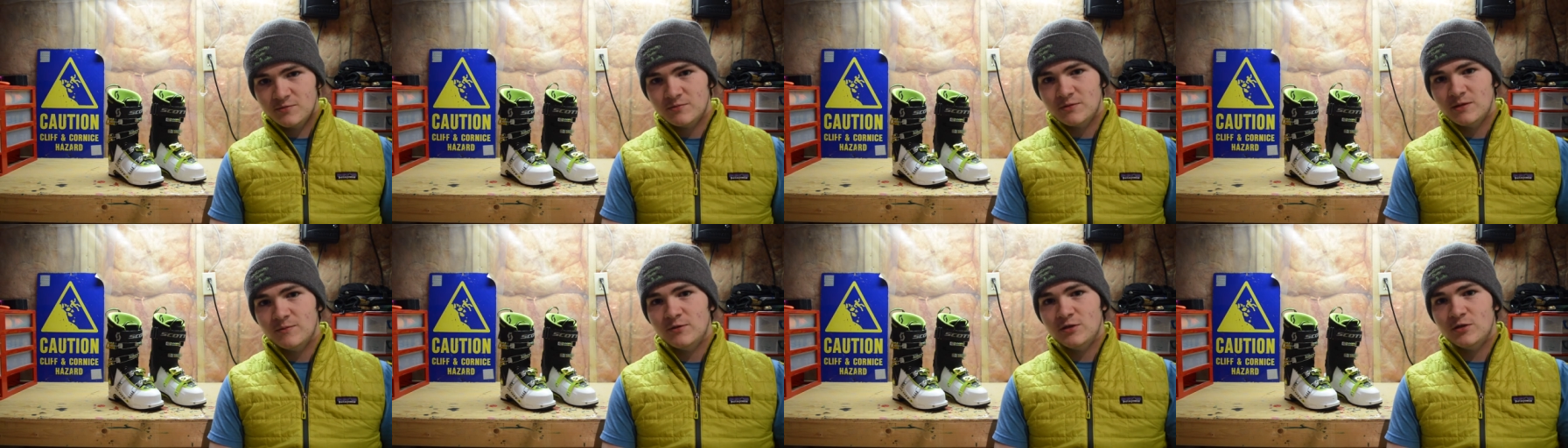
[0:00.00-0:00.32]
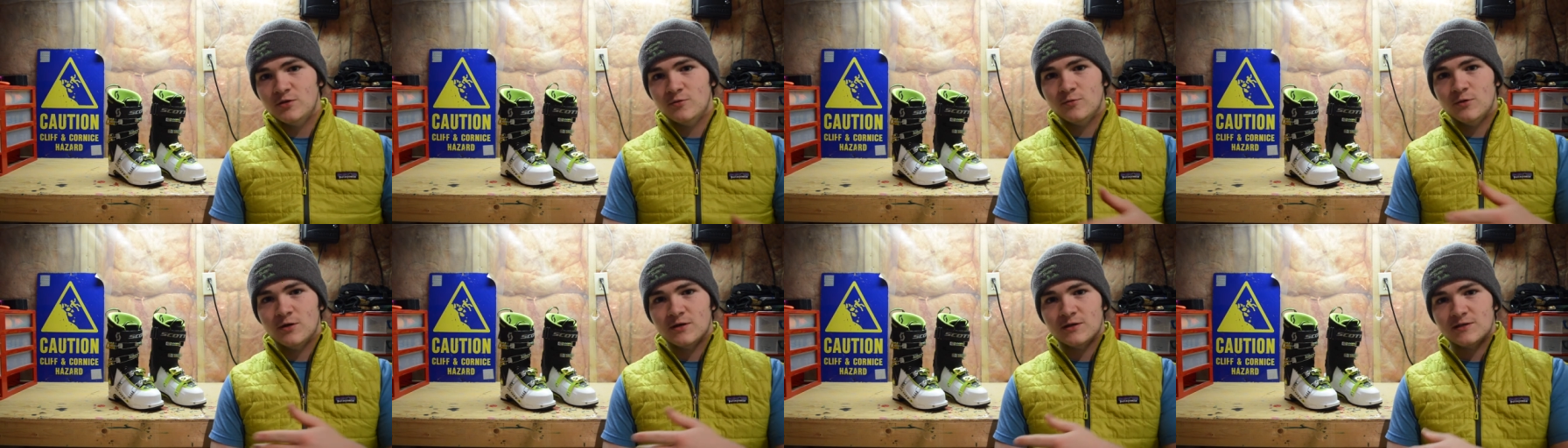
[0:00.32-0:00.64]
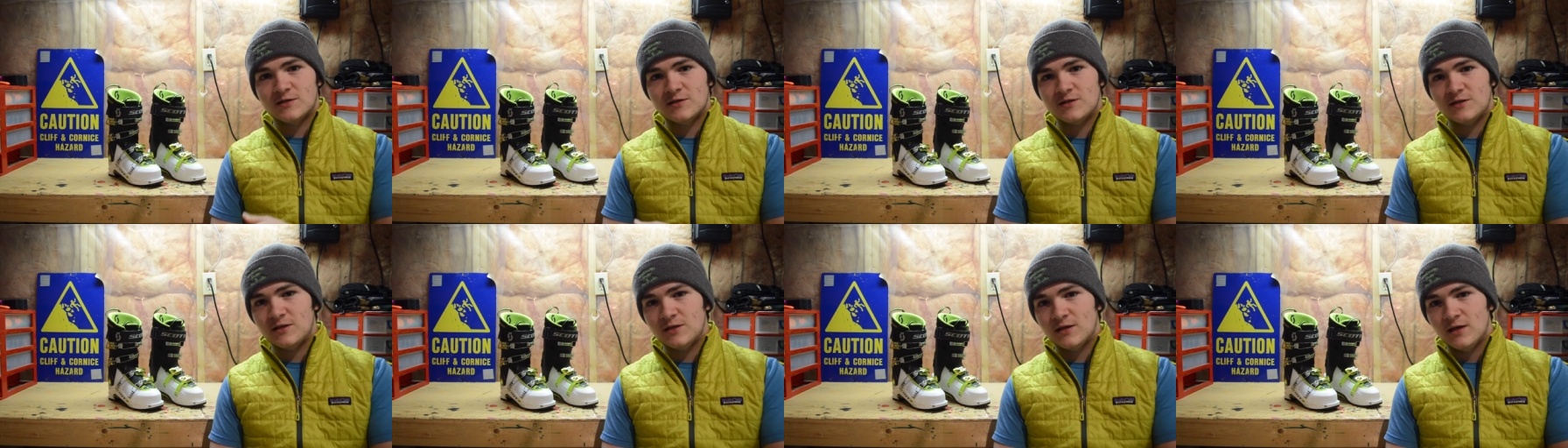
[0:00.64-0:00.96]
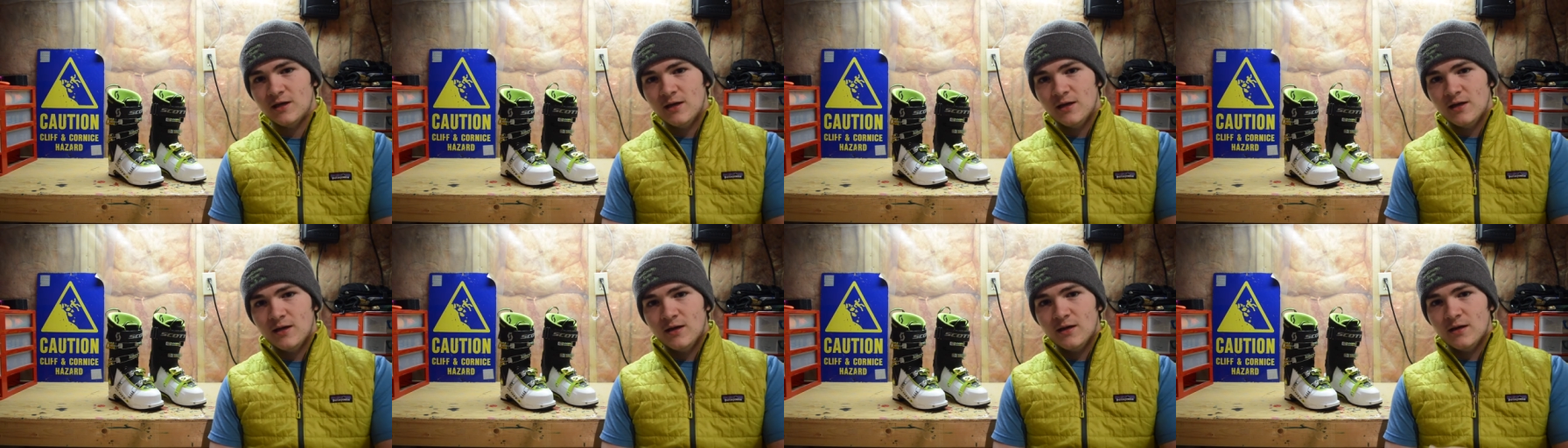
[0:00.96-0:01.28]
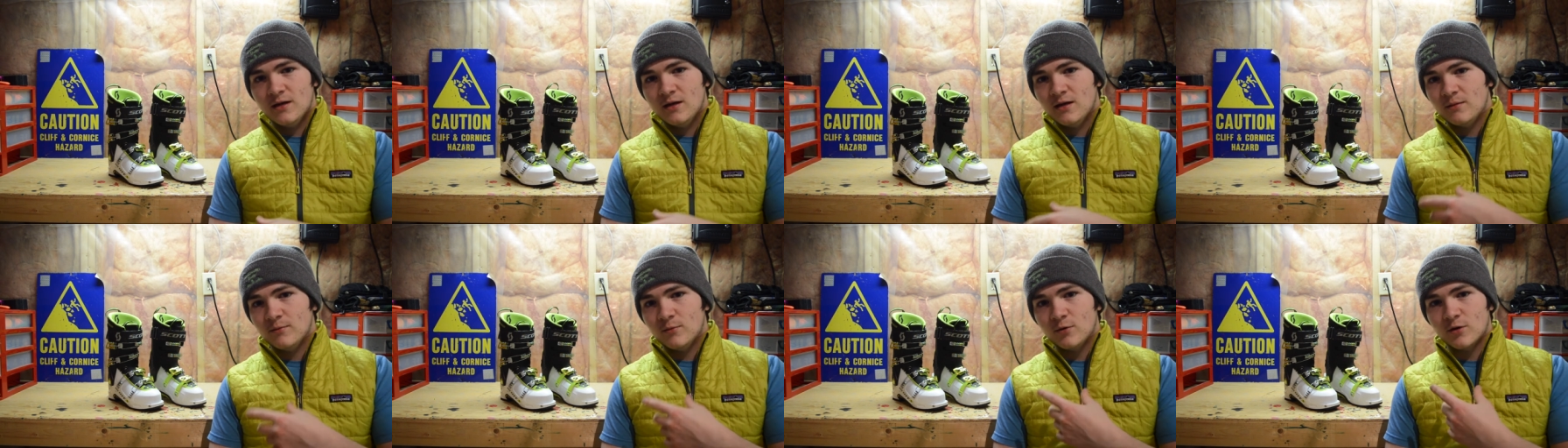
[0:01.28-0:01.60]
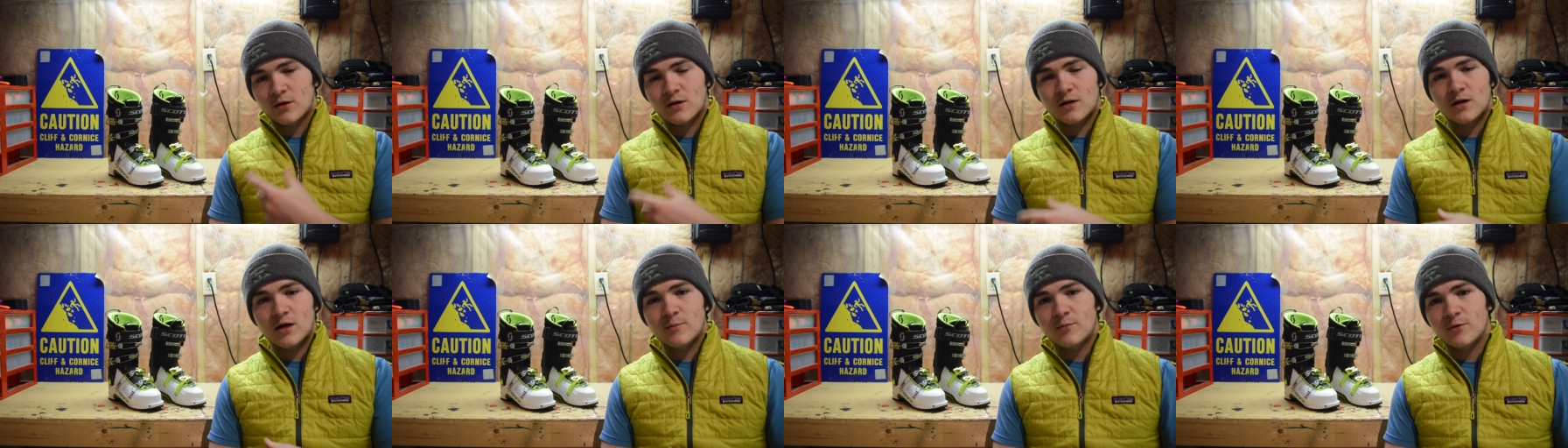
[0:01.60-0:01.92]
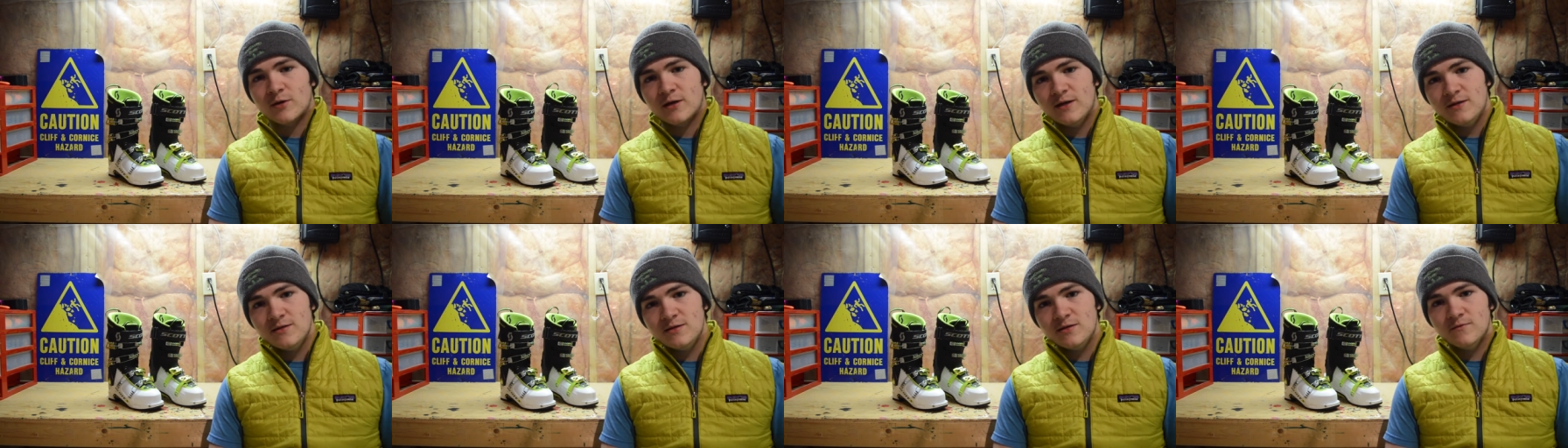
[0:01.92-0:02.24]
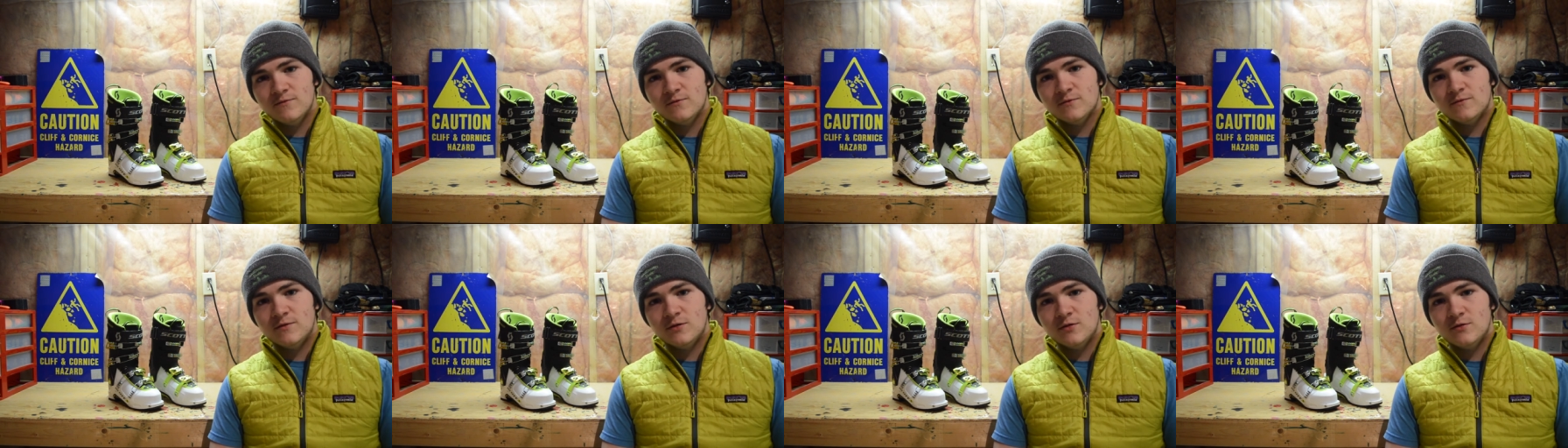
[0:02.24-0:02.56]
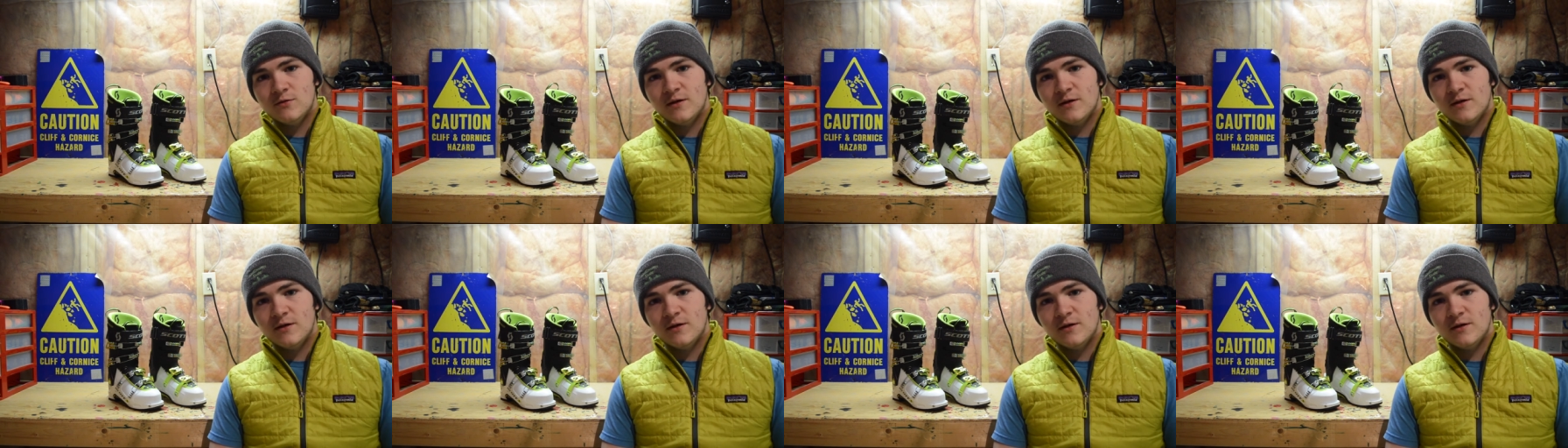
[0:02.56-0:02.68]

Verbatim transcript: Maybe you want to see a more comprehensive review